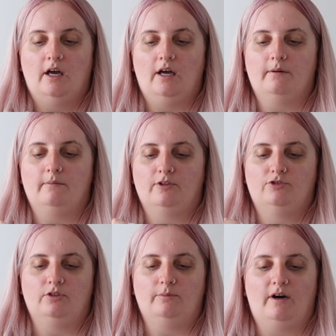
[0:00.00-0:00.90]

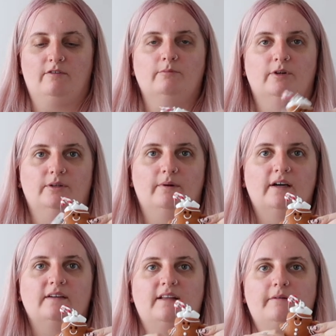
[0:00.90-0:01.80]
to Bath and Body
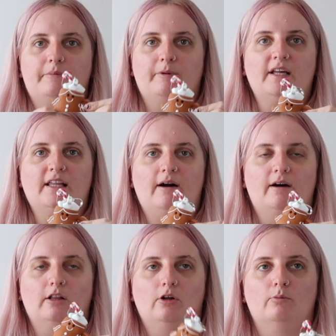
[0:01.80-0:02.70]
Works, they were bringing out
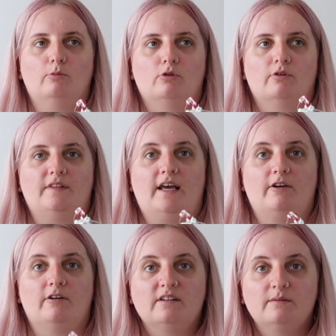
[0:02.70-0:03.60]
a lot more of their
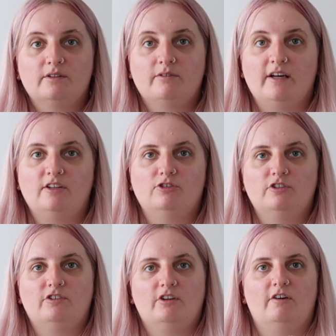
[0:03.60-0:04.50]
Christmas range
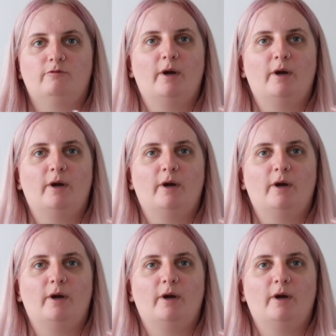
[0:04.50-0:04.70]
and stuff.